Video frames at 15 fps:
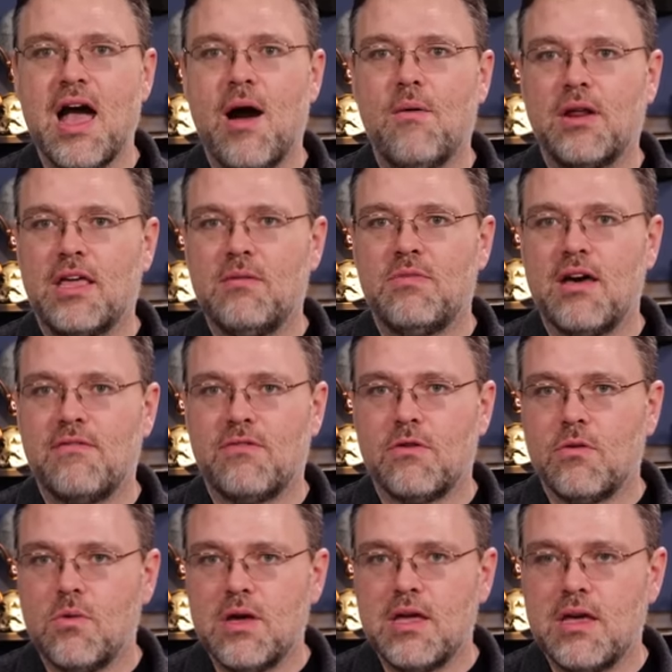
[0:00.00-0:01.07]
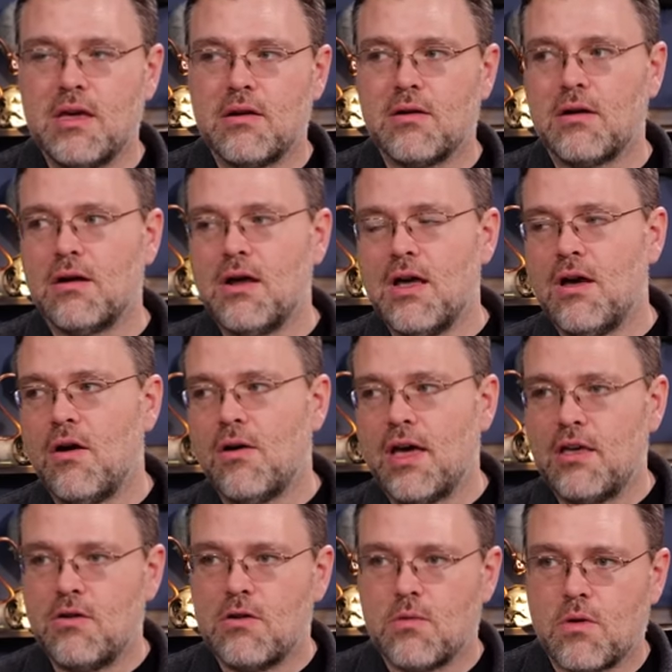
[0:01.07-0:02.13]
i want to keep that for a week or okay
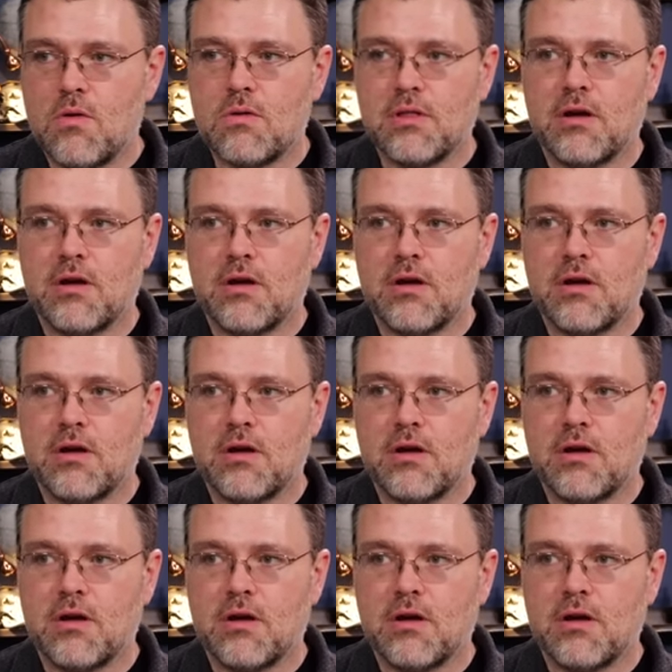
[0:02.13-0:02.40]
you can record